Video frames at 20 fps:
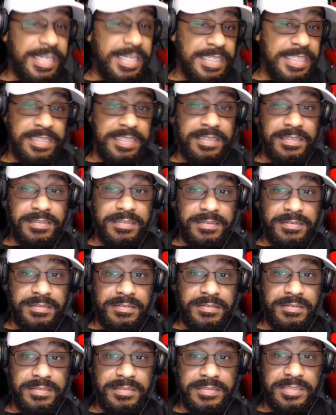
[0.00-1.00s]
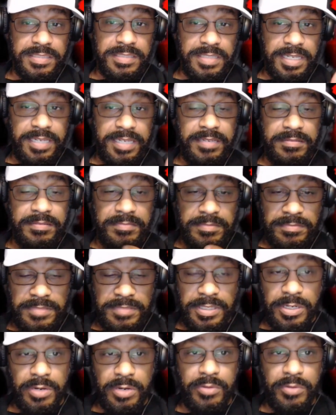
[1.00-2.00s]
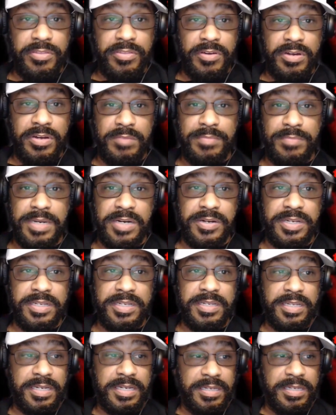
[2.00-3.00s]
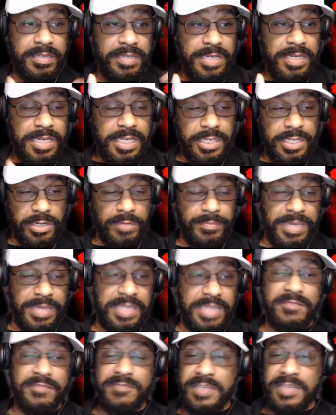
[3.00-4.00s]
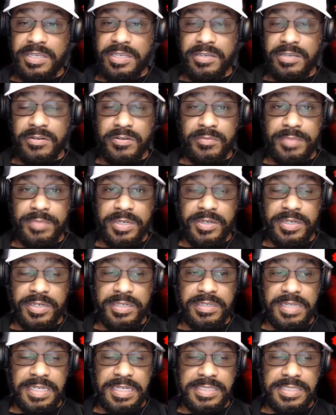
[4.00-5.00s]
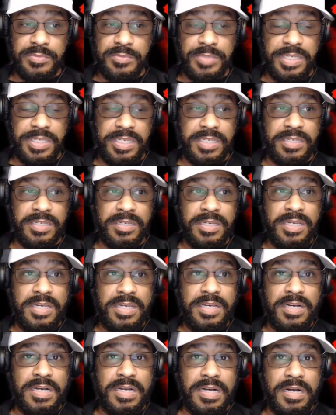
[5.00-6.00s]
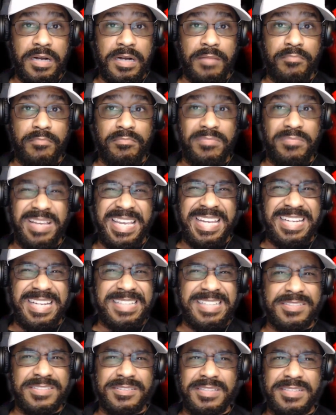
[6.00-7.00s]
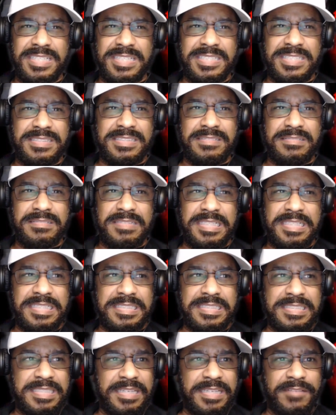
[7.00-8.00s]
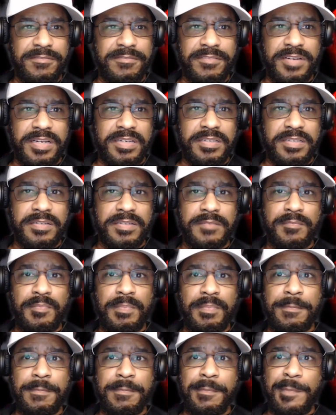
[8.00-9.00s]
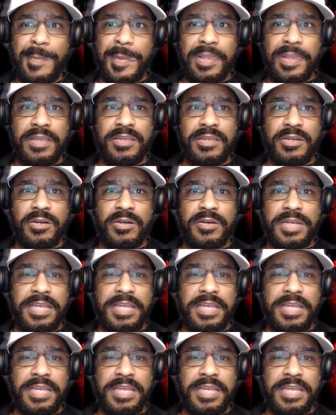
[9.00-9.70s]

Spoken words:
didn't until I, you know, thought about it and, you know, I made the video about it last week. And it's different, you know, and